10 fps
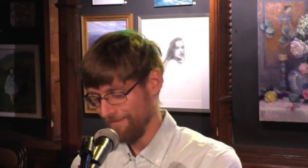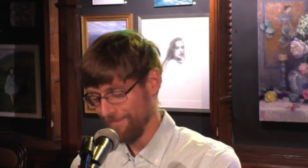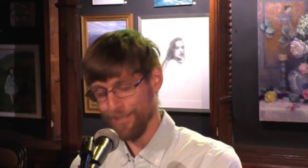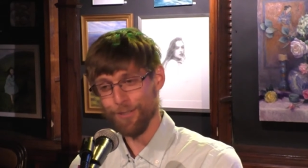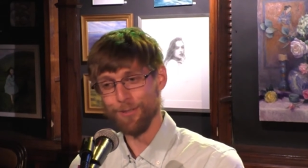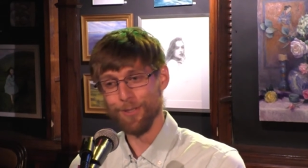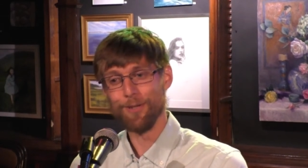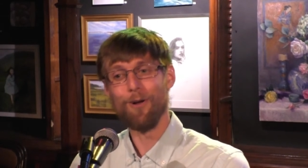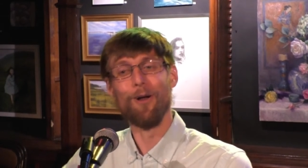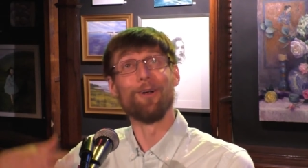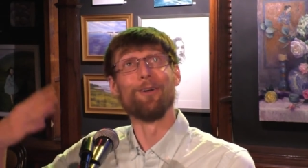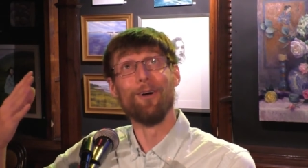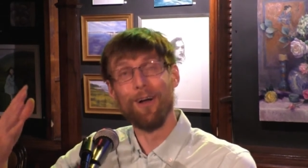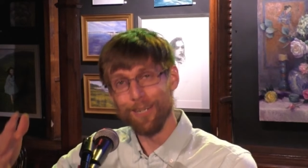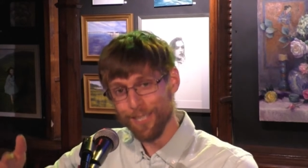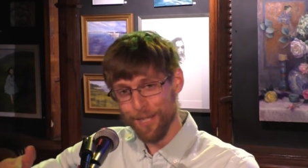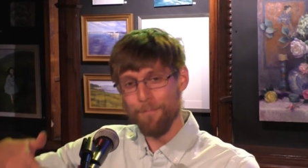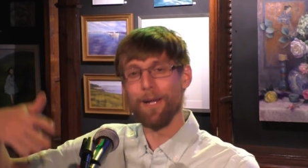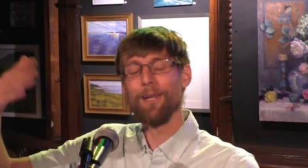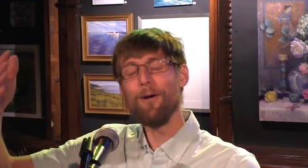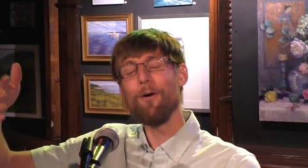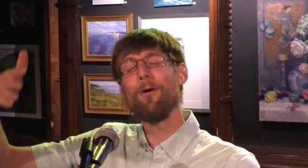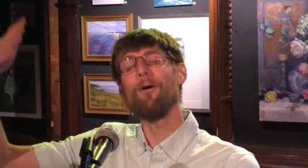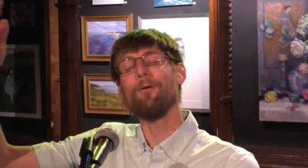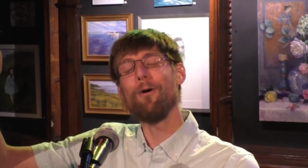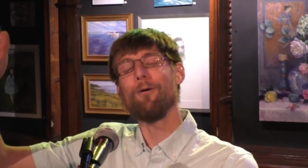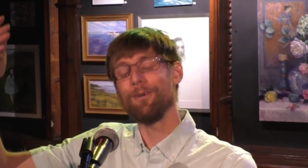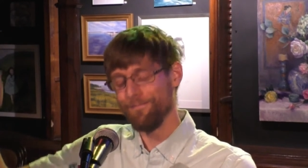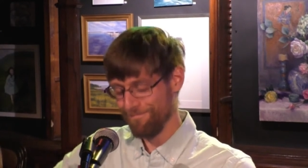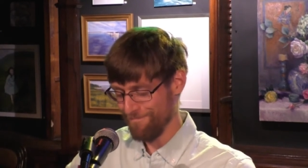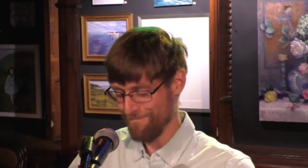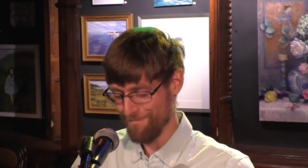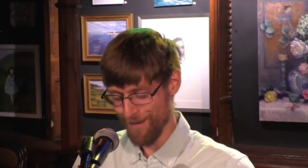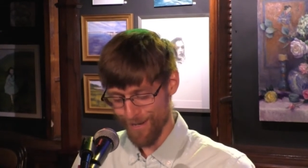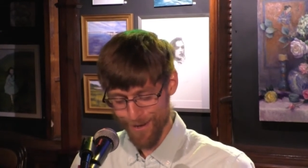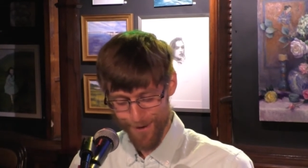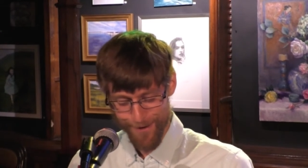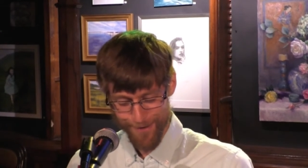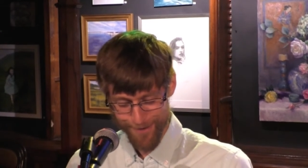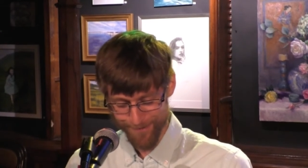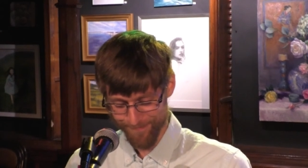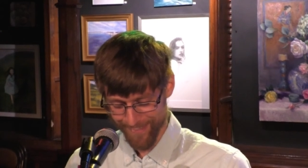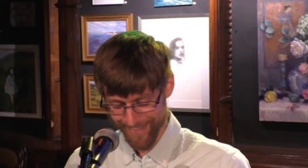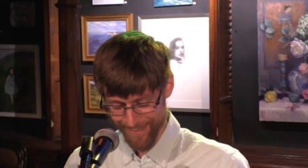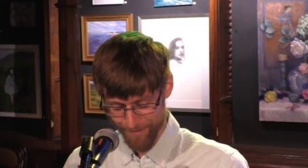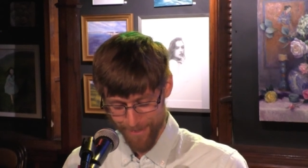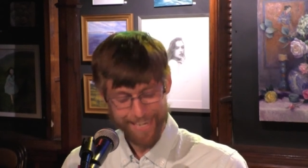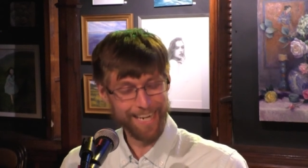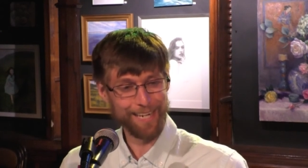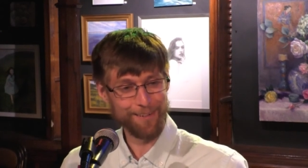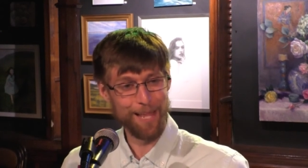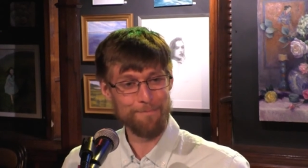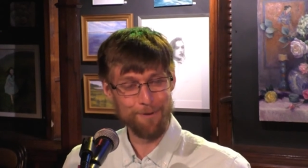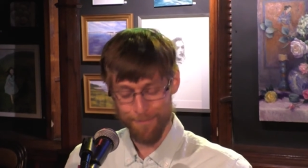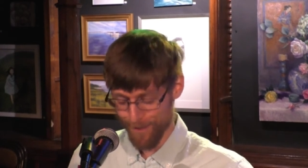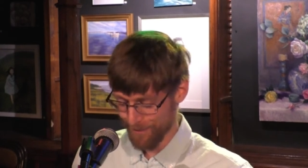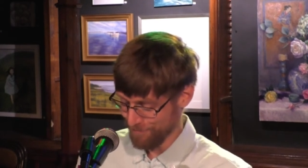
So she called her dog. She said, "Buddy oh, buddy oh." We can't hear that poem